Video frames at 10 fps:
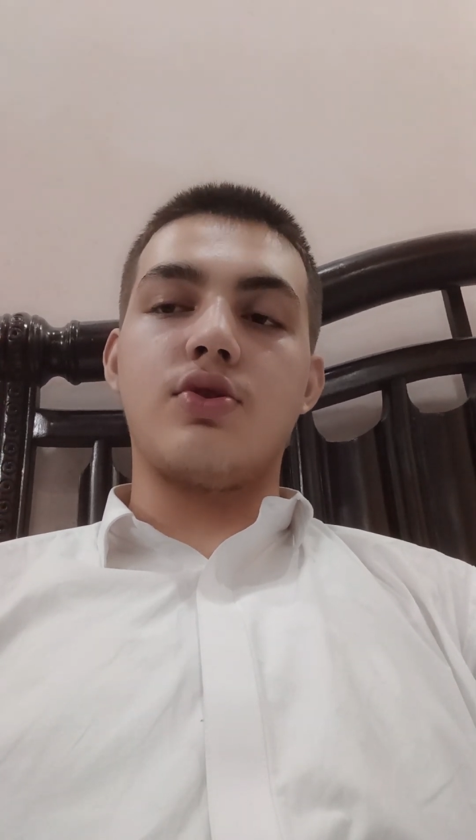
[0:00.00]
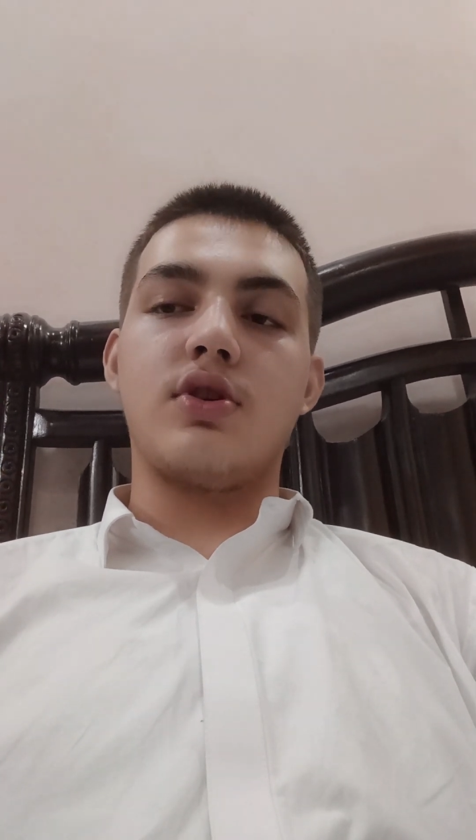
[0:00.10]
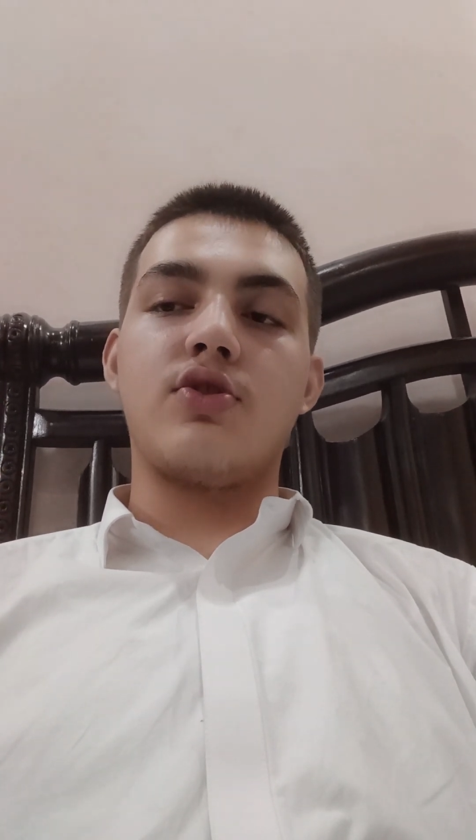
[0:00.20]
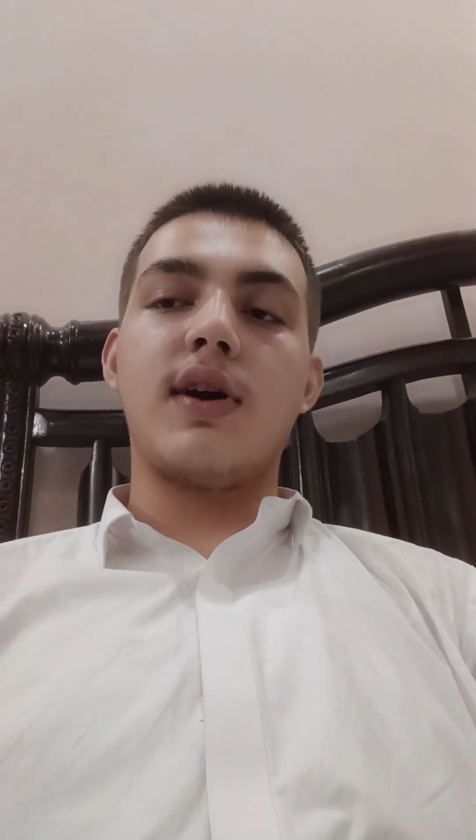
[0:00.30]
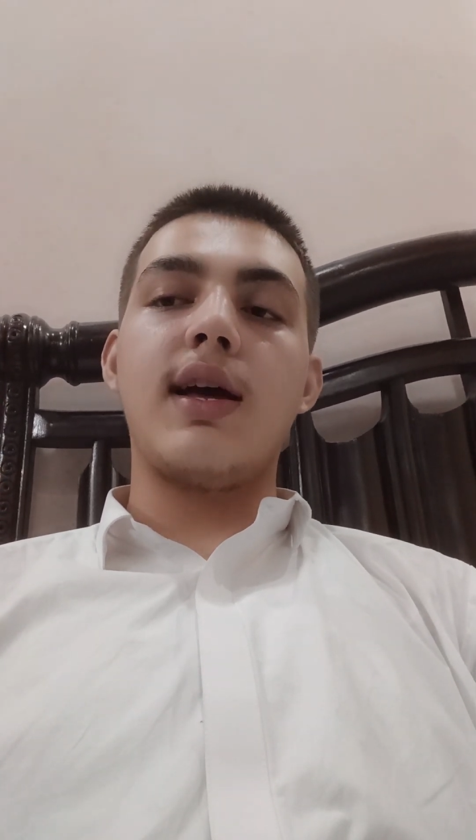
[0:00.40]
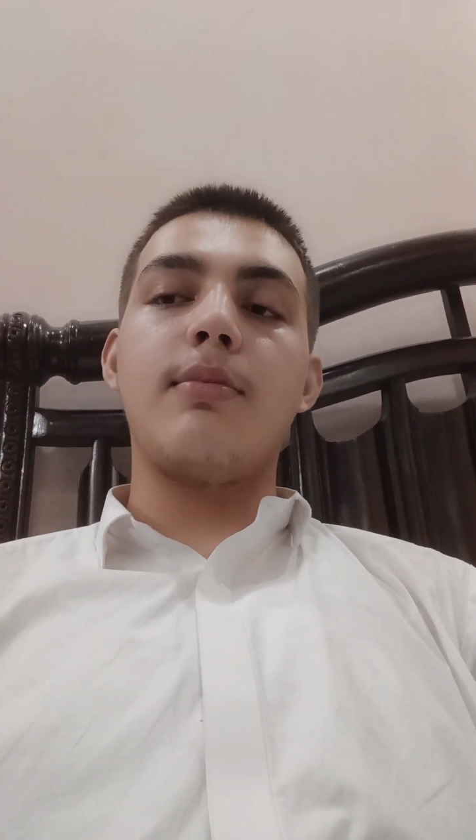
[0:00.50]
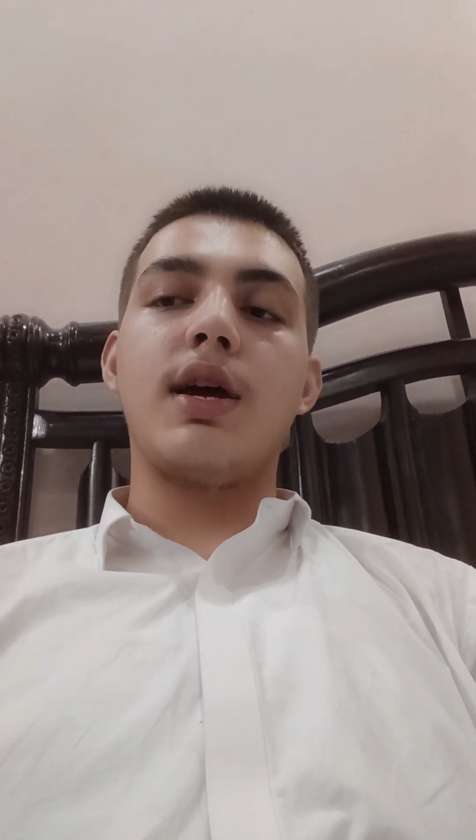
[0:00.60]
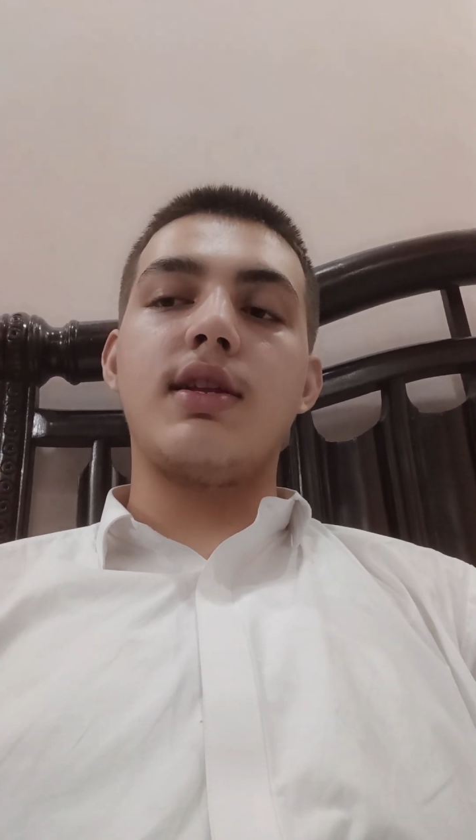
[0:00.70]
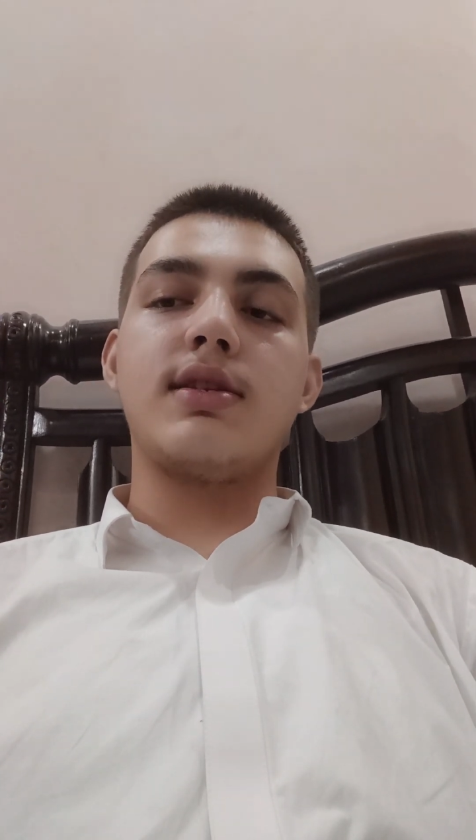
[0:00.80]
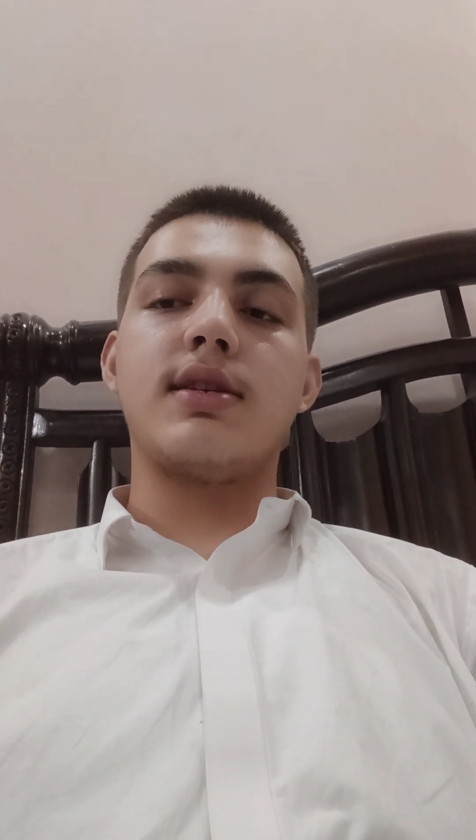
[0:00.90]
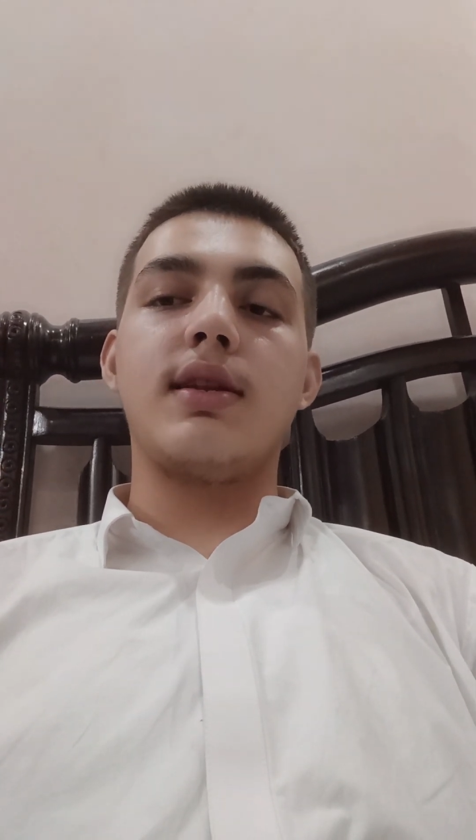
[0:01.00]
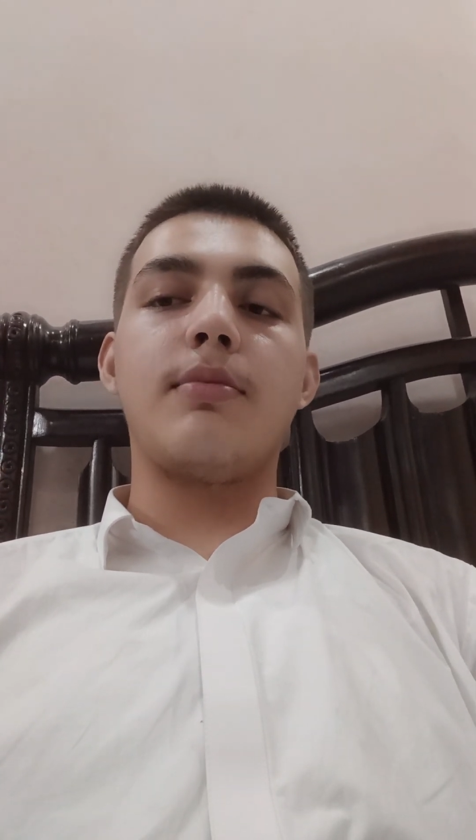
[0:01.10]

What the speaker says: so the trial balance still